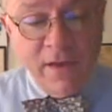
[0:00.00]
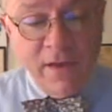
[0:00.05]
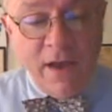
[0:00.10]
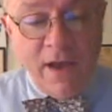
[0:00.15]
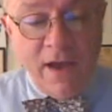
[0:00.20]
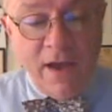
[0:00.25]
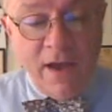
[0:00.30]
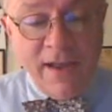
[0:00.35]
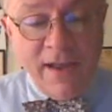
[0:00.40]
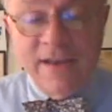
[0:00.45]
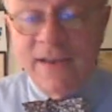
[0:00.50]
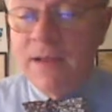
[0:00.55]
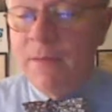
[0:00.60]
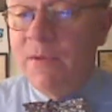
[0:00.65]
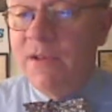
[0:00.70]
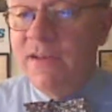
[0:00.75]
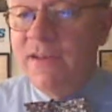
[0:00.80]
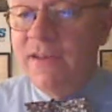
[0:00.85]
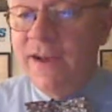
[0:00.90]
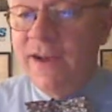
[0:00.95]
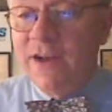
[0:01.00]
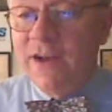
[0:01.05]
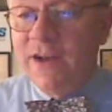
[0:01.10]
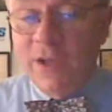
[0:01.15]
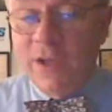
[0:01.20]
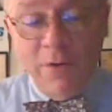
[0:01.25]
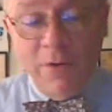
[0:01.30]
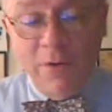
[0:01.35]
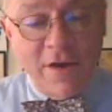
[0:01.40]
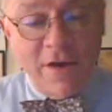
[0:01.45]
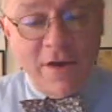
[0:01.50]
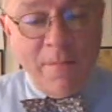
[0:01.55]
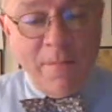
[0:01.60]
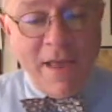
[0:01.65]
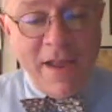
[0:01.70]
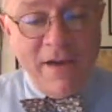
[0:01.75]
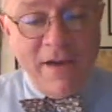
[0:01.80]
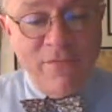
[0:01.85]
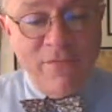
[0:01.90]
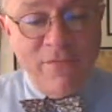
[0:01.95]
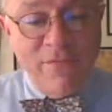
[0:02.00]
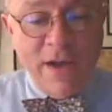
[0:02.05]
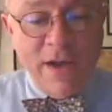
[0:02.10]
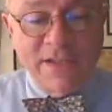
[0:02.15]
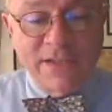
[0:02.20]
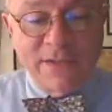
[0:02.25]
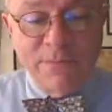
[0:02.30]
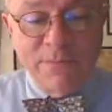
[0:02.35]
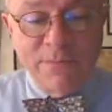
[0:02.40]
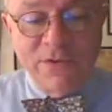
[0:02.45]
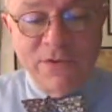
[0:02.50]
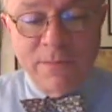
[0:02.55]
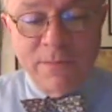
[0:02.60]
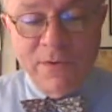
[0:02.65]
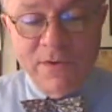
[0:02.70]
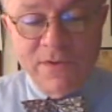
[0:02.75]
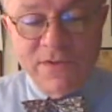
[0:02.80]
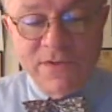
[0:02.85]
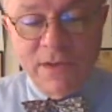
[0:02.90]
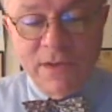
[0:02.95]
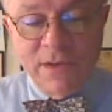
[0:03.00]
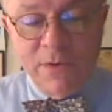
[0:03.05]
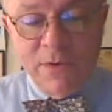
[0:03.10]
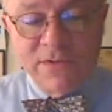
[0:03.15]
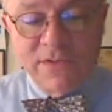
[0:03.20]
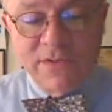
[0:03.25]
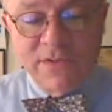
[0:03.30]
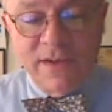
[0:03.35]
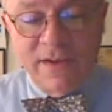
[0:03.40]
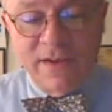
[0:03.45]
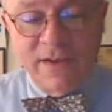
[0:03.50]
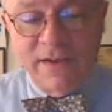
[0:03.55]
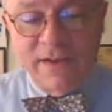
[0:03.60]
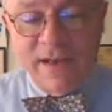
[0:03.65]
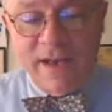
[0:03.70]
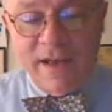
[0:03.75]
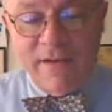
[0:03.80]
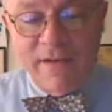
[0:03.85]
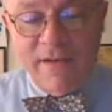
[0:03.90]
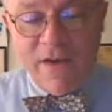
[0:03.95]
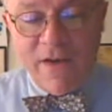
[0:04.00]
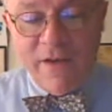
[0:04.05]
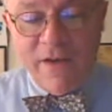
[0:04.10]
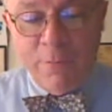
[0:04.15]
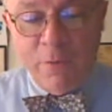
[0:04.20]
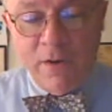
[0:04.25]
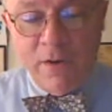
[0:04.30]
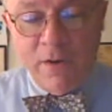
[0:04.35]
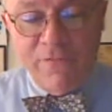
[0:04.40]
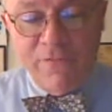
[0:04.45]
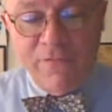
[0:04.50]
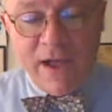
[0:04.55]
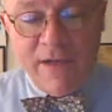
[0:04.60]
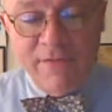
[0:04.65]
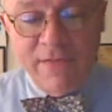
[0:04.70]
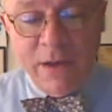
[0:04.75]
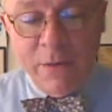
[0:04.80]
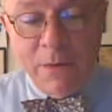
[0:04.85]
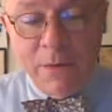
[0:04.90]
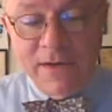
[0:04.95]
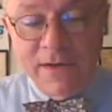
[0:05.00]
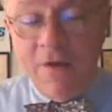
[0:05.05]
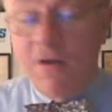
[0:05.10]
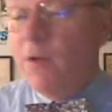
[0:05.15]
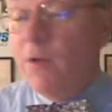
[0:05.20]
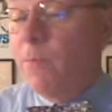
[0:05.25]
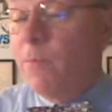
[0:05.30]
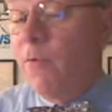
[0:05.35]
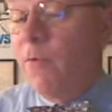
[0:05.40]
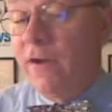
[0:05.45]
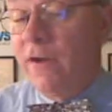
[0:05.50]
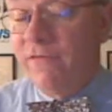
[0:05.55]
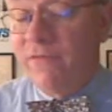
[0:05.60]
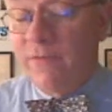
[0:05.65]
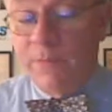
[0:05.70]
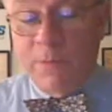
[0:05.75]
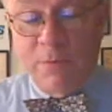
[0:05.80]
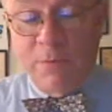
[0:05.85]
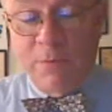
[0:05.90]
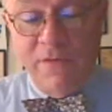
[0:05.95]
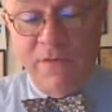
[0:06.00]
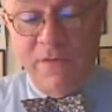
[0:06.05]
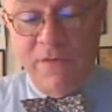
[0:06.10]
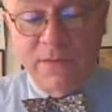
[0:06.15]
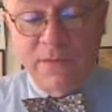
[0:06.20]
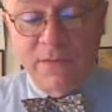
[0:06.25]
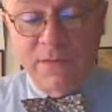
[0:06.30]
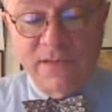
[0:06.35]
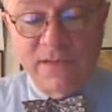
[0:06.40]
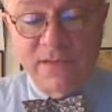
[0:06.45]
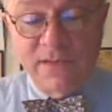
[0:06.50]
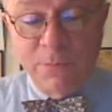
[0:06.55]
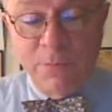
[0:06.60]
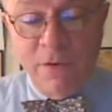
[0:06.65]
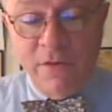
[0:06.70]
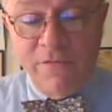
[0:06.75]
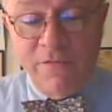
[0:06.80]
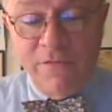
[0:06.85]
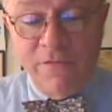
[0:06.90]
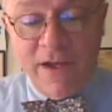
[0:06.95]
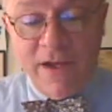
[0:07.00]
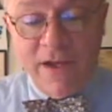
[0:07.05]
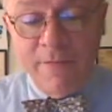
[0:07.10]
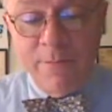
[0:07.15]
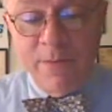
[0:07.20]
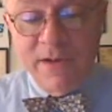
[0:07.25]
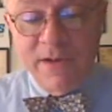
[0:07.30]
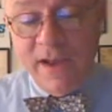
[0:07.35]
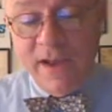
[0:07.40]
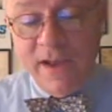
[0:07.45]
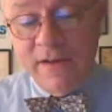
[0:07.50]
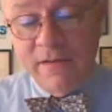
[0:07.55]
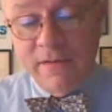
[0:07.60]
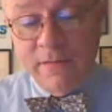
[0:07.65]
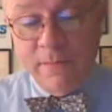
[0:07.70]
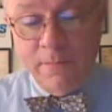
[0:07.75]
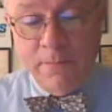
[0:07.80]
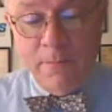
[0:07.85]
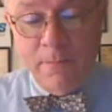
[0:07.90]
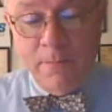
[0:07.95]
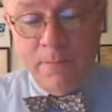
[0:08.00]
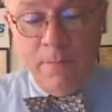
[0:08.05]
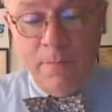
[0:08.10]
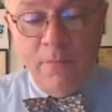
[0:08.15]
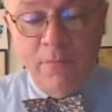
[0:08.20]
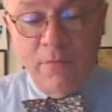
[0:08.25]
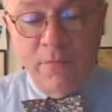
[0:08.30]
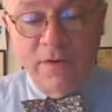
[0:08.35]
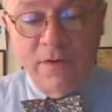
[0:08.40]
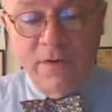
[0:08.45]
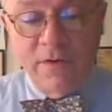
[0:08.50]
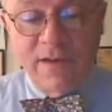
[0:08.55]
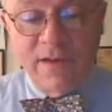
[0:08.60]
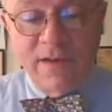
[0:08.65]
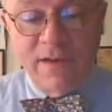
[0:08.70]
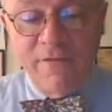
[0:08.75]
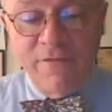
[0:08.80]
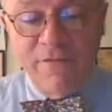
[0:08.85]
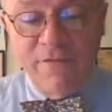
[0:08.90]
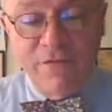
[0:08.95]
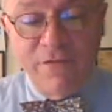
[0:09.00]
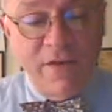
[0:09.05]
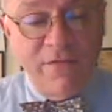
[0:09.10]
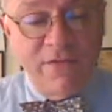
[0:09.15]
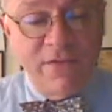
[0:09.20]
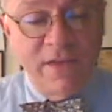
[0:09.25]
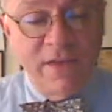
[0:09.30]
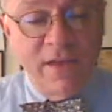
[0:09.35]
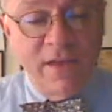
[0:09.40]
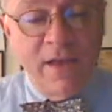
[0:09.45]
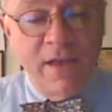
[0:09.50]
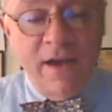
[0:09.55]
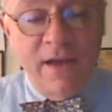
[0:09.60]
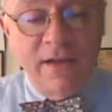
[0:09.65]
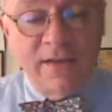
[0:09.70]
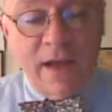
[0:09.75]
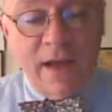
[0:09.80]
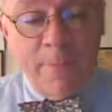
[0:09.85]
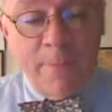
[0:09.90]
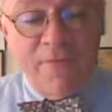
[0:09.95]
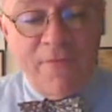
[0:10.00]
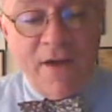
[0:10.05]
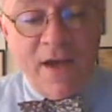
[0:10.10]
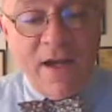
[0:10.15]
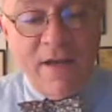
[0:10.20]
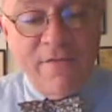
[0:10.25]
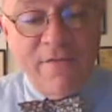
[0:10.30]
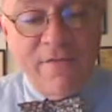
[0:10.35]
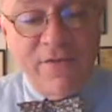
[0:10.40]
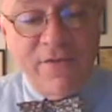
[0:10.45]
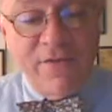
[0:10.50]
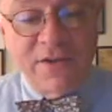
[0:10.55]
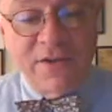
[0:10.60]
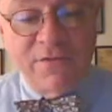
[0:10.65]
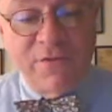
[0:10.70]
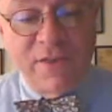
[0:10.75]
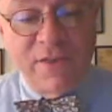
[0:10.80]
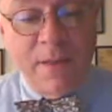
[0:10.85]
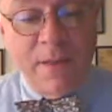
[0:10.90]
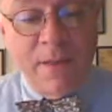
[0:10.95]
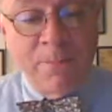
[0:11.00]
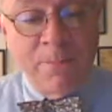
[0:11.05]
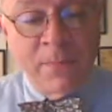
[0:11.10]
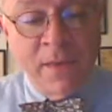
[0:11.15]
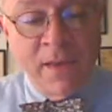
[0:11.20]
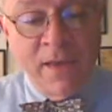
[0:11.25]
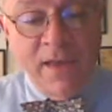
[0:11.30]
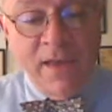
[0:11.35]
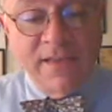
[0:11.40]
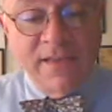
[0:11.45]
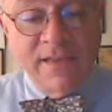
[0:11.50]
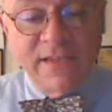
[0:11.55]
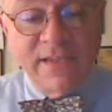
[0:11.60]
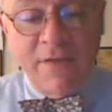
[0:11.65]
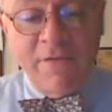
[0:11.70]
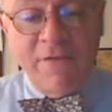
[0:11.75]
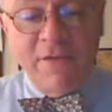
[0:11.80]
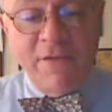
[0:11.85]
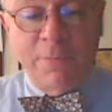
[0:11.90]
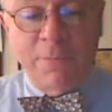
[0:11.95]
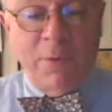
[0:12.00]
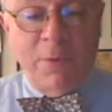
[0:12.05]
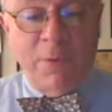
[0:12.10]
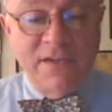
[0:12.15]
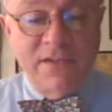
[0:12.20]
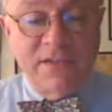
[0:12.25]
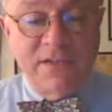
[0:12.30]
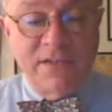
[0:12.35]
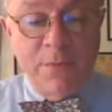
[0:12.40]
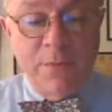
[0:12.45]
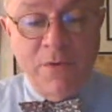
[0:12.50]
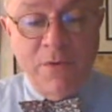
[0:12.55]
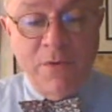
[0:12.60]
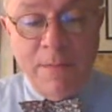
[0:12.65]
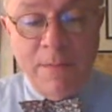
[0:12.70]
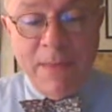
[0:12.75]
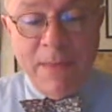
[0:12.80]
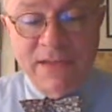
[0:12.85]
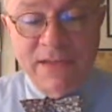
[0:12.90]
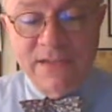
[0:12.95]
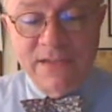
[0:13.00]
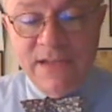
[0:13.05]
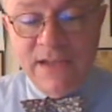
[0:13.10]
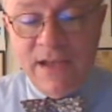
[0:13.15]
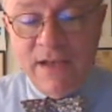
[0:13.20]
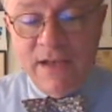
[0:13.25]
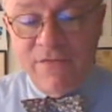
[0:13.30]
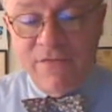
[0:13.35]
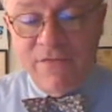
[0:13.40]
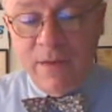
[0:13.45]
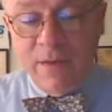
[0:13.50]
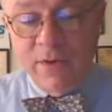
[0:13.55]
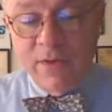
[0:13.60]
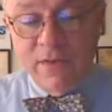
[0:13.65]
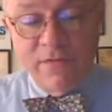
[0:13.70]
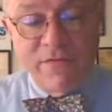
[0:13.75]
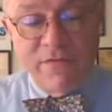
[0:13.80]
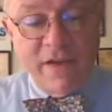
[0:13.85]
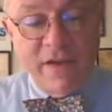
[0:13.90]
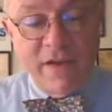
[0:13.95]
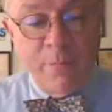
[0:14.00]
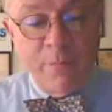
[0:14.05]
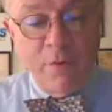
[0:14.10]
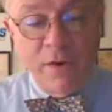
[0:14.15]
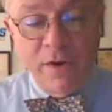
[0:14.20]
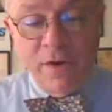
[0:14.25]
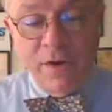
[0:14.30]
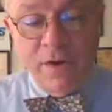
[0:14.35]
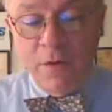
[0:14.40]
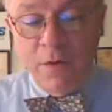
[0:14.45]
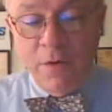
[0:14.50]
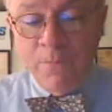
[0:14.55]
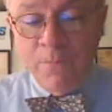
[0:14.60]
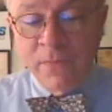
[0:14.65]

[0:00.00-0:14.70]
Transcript: Again, WDRQ, the automated voice, music, got a 5.5. They were down a point from the previous month, 6.5, but again, we're tied for fifth, a top 5 finish for them. In seventh place, WMXD FM with a 5.0,